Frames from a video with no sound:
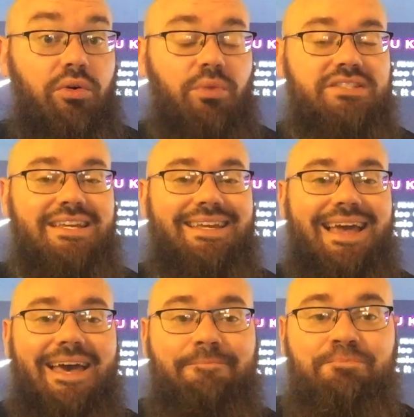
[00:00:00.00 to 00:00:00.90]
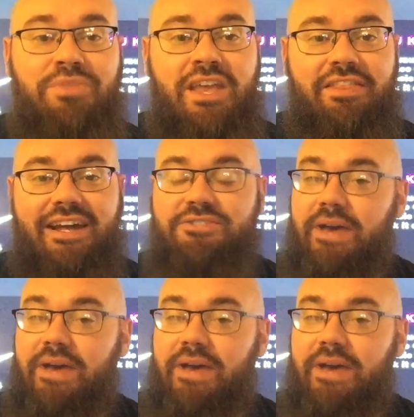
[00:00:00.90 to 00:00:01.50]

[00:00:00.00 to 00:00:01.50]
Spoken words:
And once again, that's